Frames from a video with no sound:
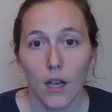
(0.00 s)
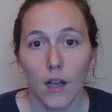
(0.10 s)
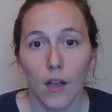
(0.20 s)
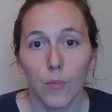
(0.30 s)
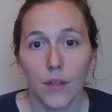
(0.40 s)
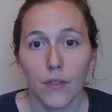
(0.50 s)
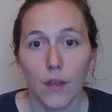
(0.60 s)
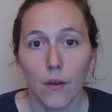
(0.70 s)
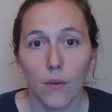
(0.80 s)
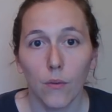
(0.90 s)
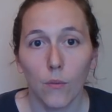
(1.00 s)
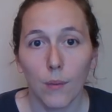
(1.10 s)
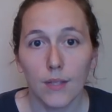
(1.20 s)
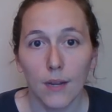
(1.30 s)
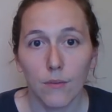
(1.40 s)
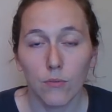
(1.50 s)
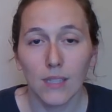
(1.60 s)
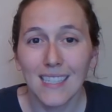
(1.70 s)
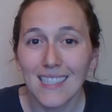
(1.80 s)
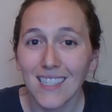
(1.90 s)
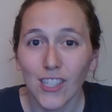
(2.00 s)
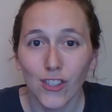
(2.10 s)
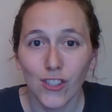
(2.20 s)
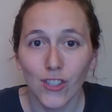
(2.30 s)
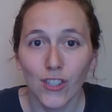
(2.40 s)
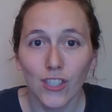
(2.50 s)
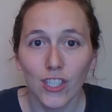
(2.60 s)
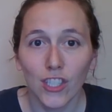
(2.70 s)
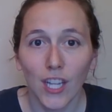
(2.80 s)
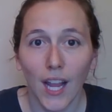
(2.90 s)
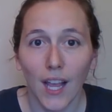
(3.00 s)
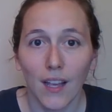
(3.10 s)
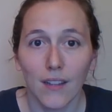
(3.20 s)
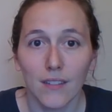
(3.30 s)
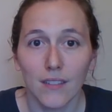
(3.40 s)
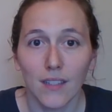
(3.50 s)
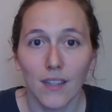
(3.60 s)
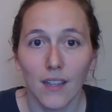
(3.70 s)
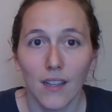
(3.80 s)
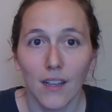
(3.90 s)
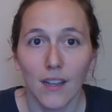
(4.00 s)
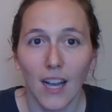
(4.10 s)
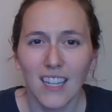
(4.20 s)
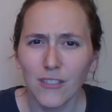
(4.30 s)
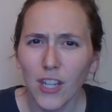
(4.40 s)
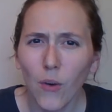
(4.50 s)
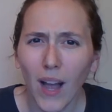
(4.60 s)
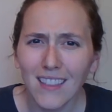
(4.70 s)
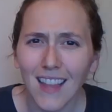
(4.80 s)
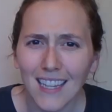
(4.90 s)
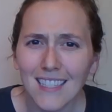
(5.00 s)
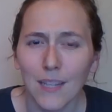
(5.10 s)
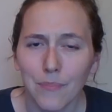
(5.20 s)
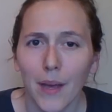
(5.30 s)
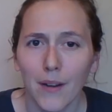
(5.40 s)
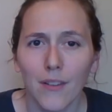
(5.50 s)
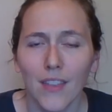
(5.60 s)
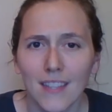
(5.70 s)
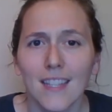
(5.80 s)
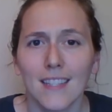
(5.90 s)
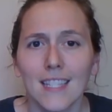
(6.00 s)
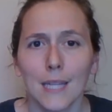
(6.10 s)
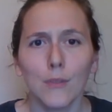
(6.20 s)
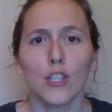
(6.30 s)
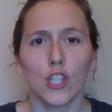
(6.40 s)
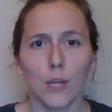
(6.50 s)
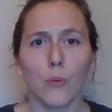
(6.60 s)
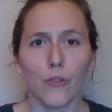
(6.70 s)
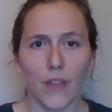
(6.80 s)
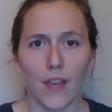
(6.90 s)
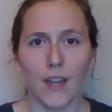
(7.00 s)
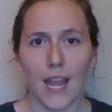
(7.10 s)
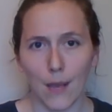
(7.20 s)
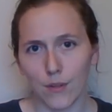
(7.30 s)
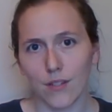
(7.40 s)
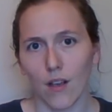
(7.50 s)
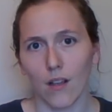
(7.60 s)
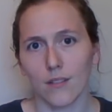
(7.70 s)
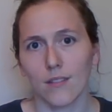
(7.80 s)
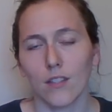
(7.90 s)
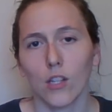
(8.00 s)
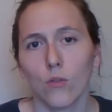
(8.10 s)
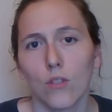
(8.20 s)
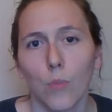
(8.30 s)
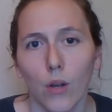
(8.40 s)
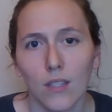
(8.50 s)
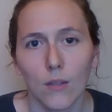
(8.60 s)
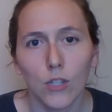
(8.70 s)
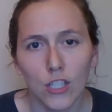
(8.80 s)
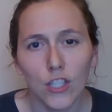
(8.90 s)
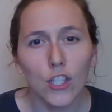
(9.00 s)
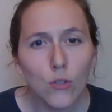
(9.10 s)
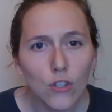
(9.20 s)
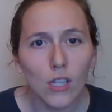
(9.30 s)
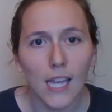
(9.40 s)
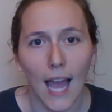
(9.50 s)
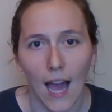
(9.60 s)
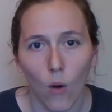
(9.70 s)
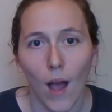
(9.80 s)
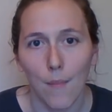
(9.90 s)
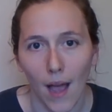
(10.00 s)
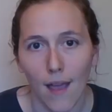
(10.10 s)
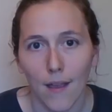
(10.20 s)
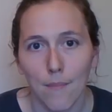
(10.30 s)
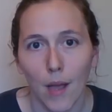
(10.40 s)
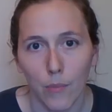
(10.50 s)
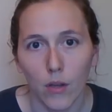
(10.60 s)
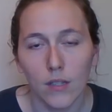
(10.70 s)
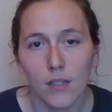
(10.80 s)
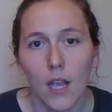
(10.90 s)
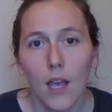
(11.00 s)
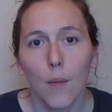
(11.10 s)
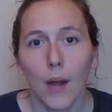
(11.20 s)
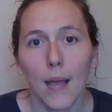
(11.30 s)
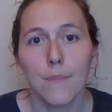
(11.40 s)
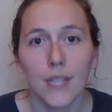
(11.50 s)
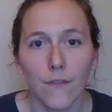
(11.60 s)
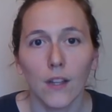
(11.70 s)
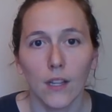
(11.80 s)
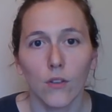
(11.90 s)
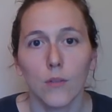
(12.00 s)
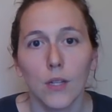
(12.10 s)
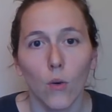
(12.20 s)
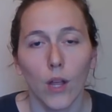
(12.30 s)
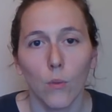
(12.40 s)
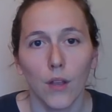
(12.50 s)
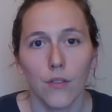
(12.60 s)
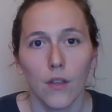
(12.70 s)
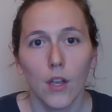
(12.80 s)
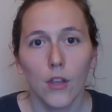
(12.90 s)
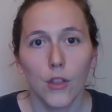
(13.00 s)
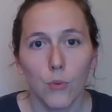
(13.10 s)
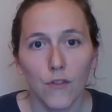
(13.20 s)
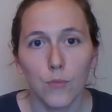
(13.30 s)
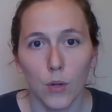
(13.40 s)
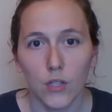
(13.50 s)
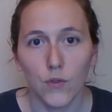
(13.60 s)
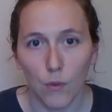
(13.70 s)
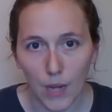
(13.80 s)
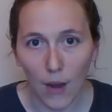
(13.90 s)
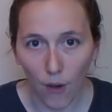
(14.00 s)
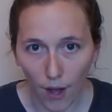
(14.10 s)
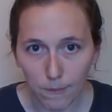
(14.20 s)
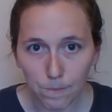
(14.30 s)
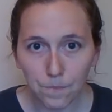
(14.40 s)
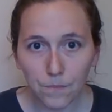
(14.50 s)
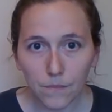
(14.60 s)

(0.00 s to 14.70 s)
But the website was really easy to search, and I don't know, I liked it better. It seemed cheaper than Amazon's used books, which is usually how I buy my books. But I'm definitely going to be going with Thriftbooks from now on.